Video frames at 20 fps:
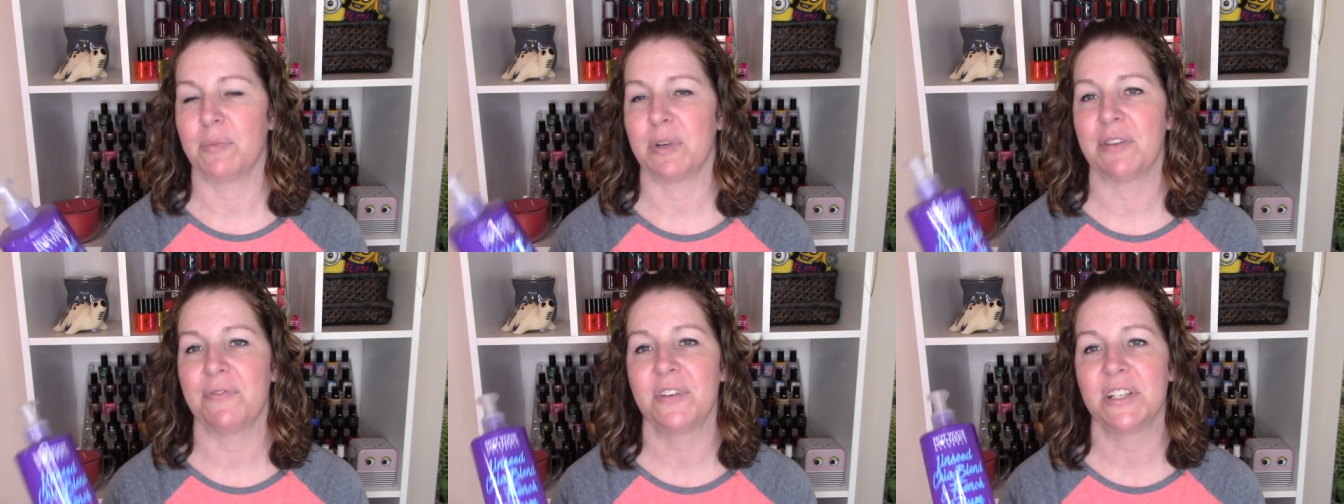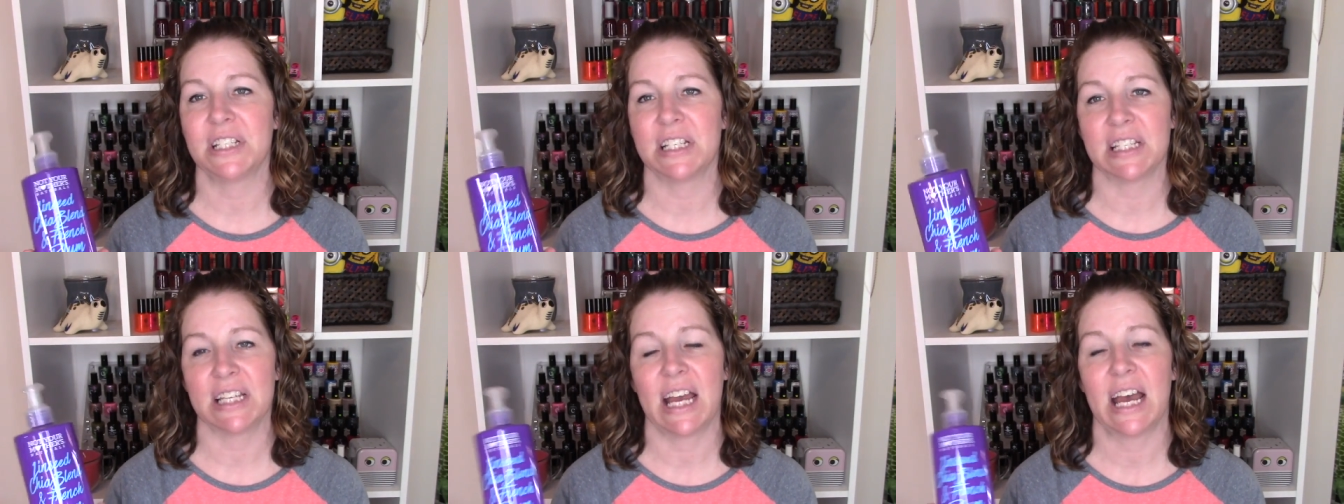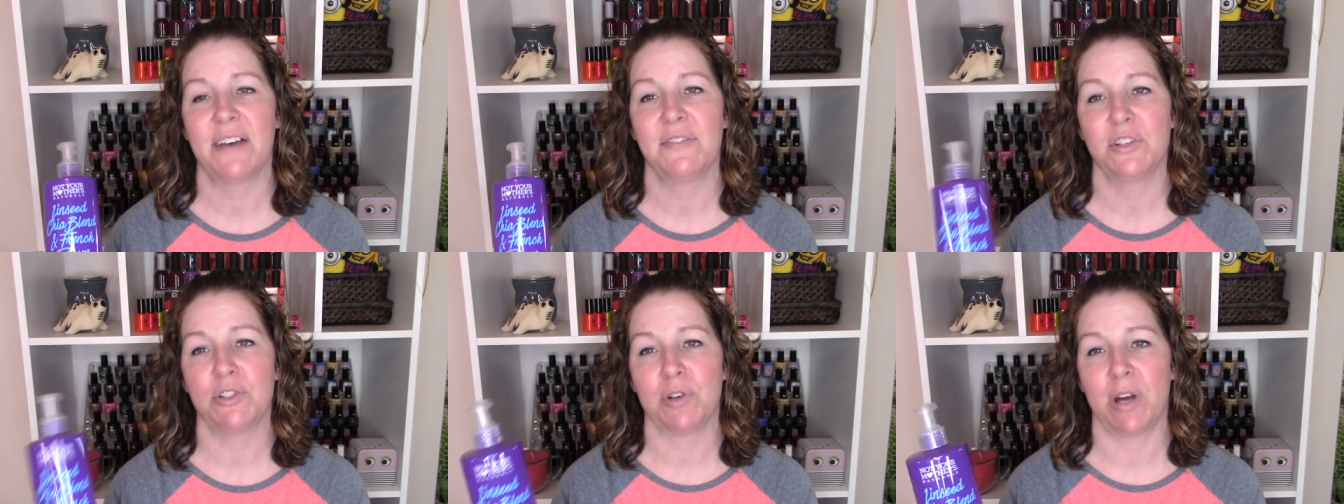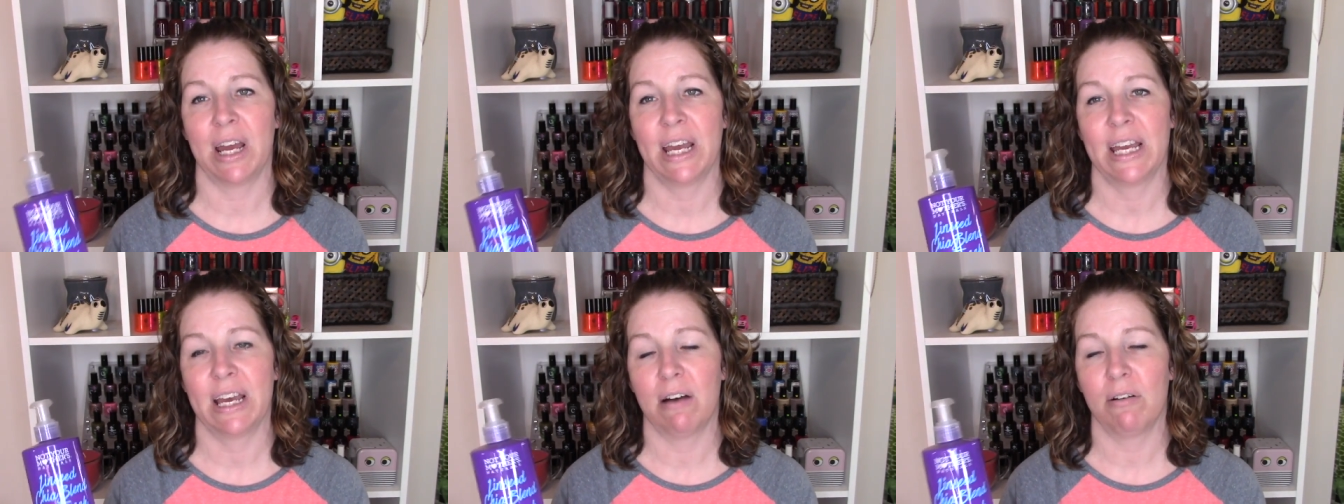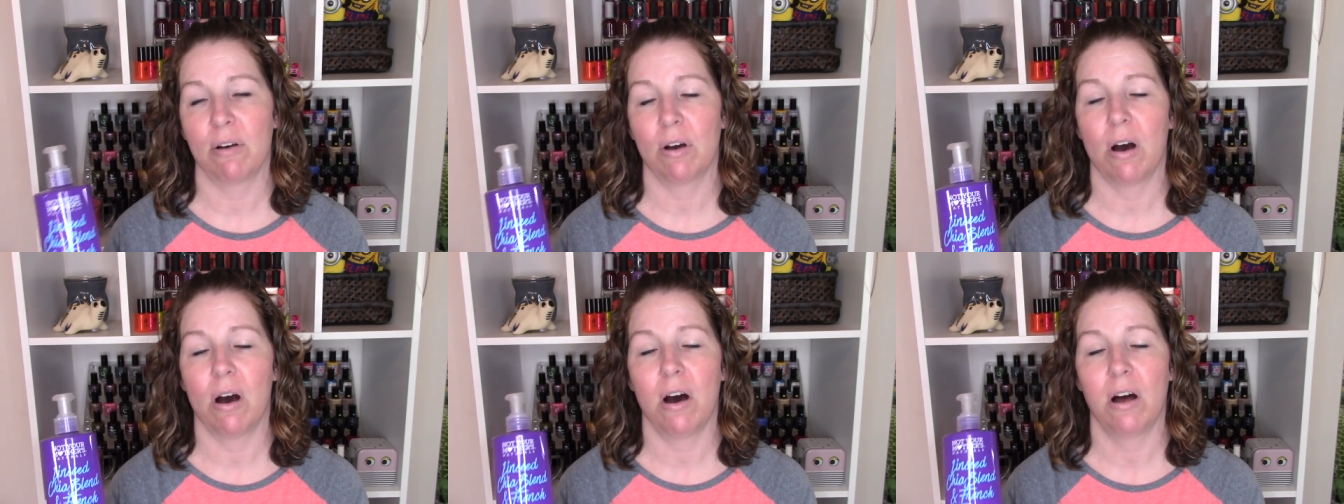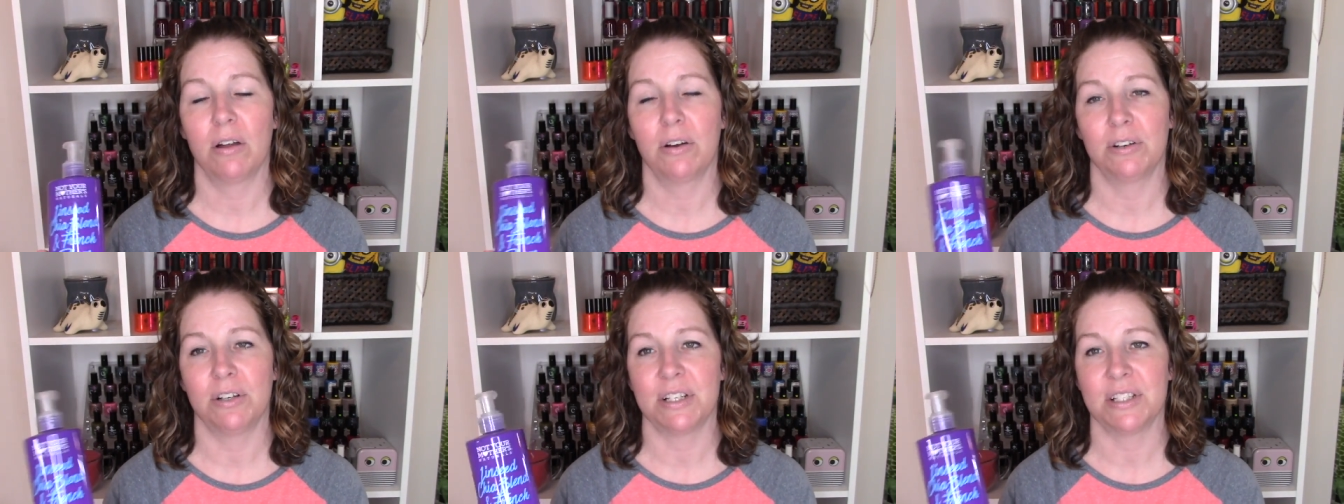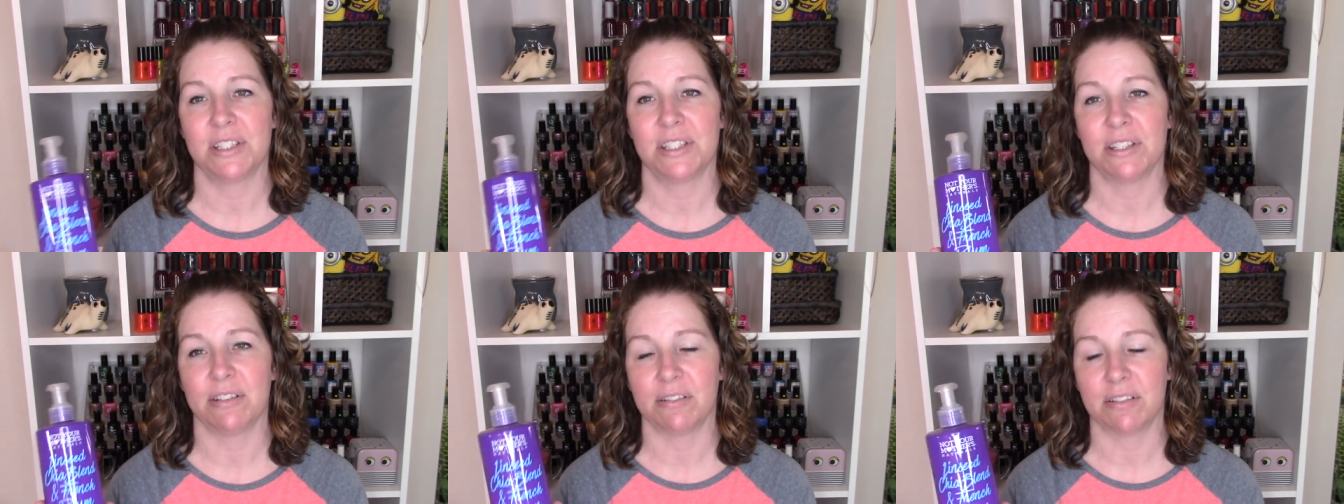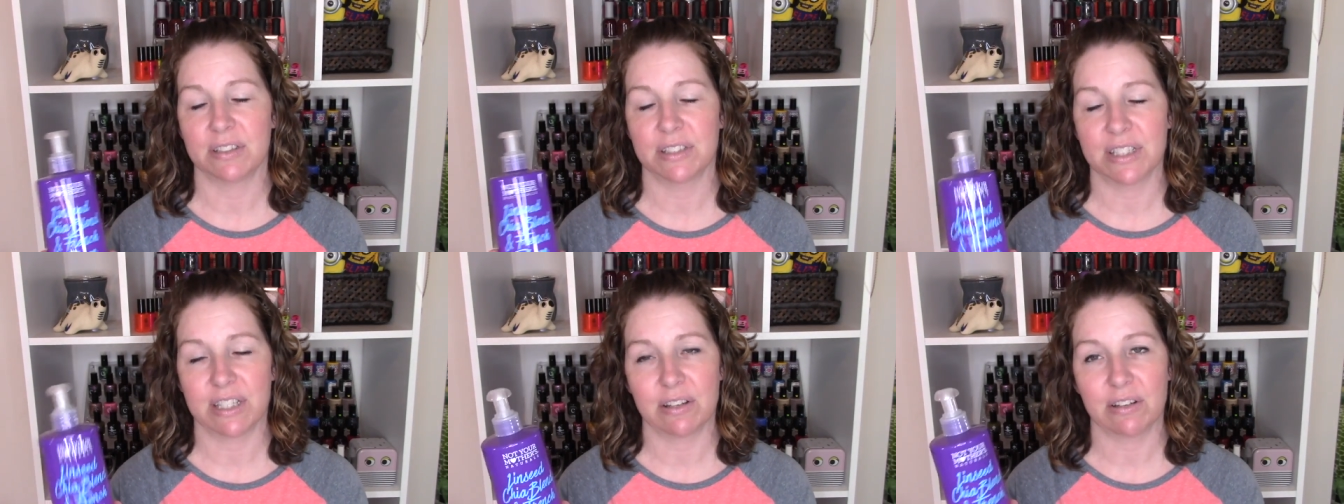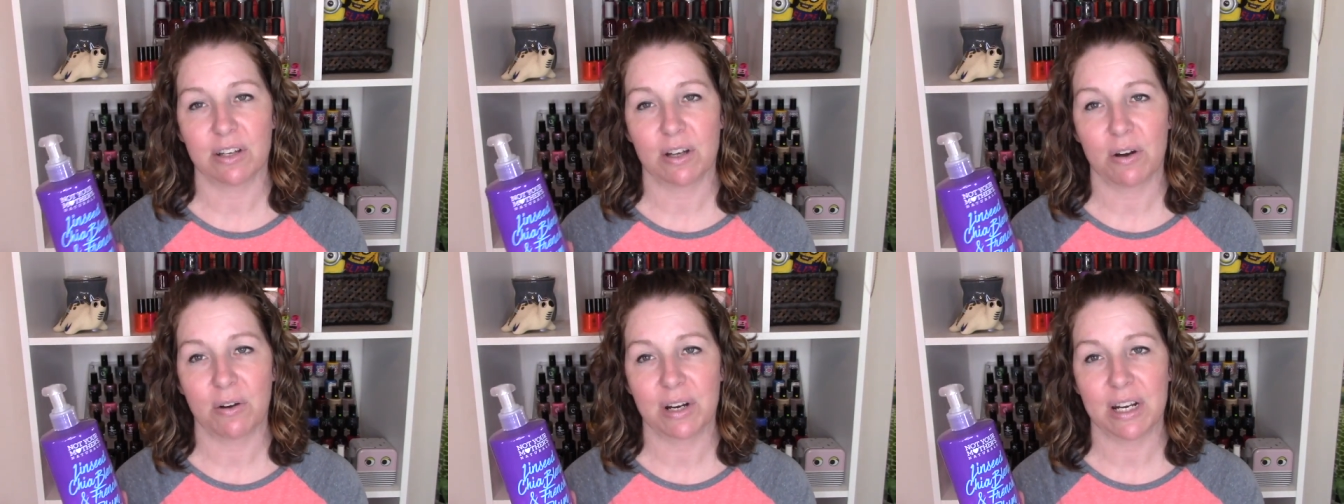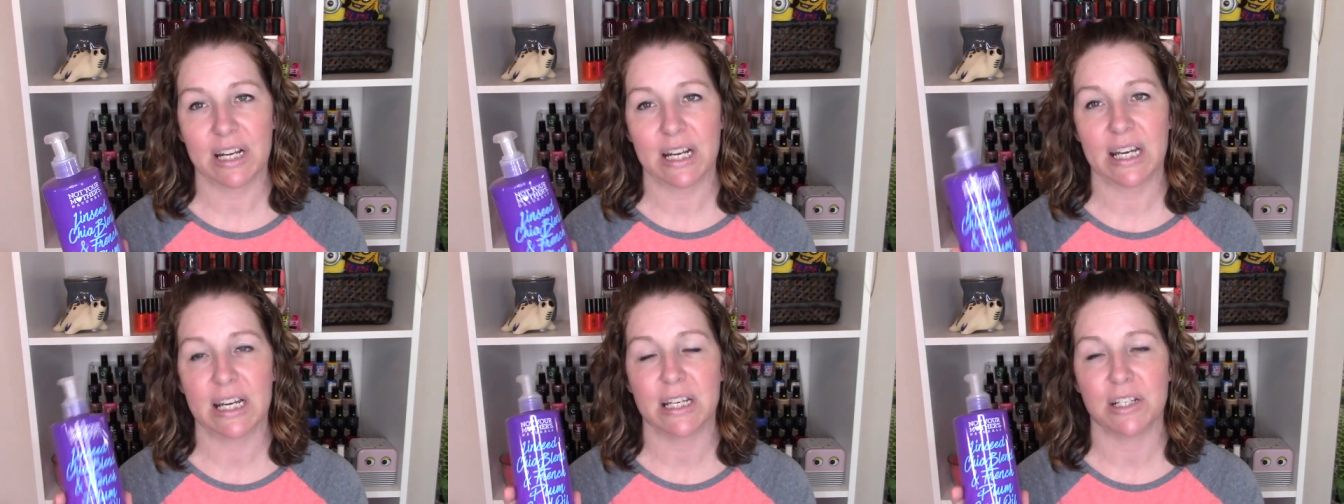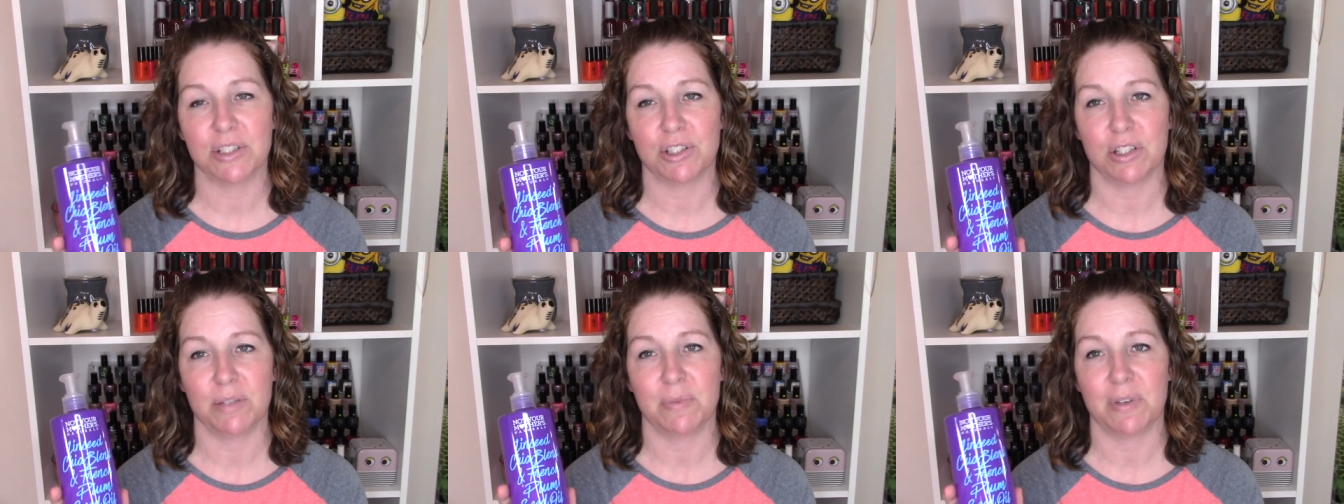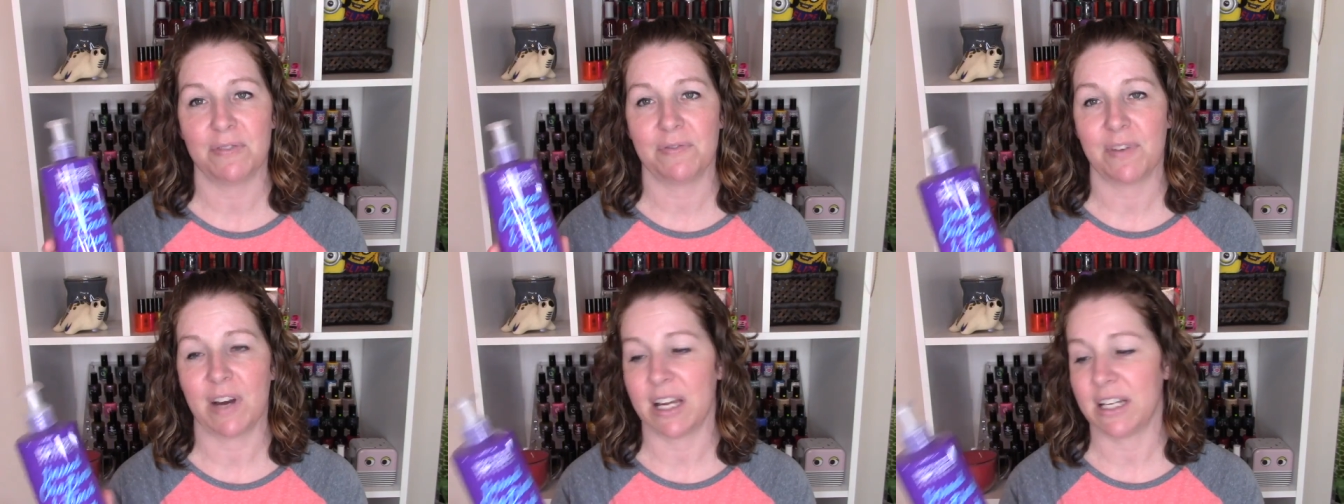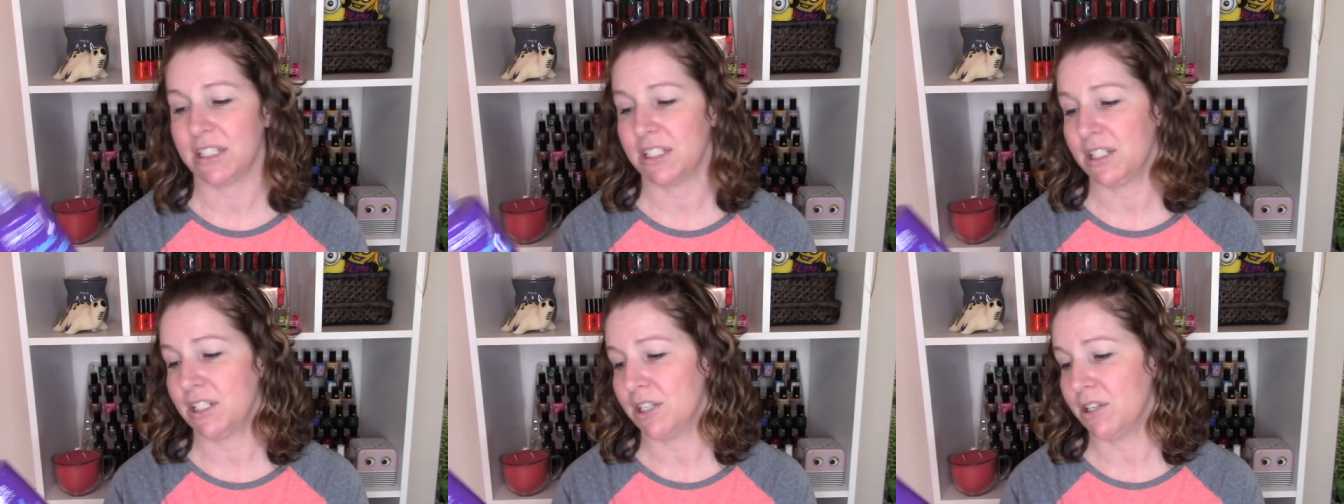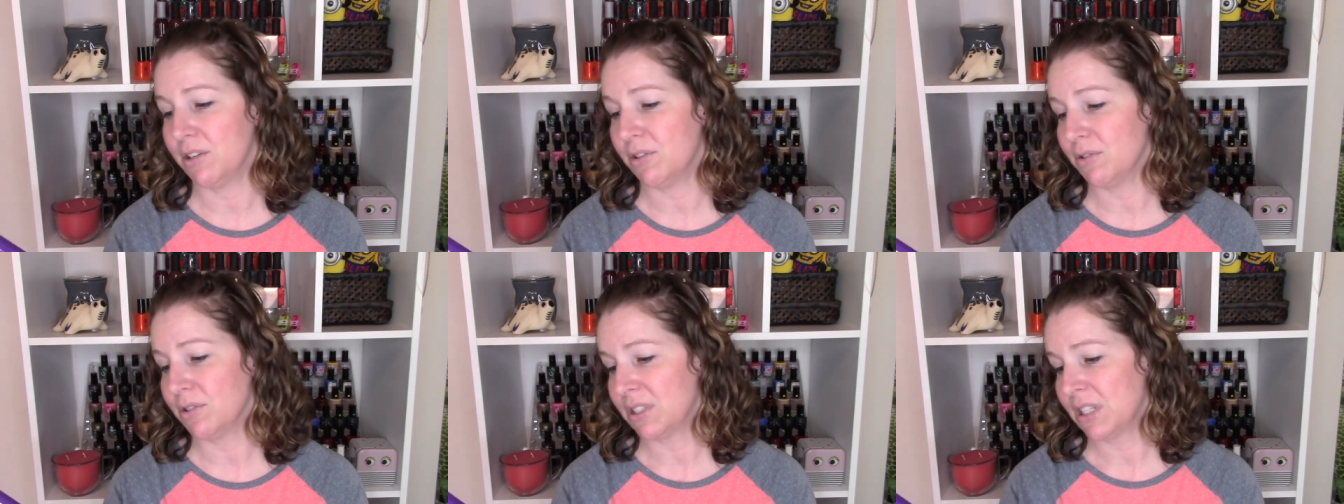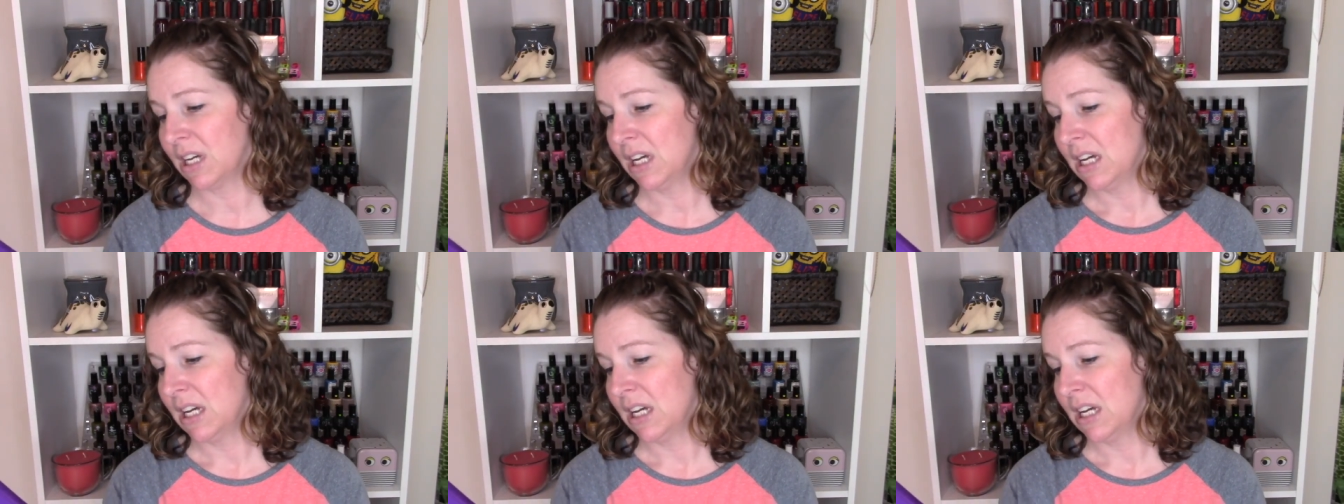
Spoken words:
But if it doesn't have a drying alcohol or a silicone in it, it should be fine to use.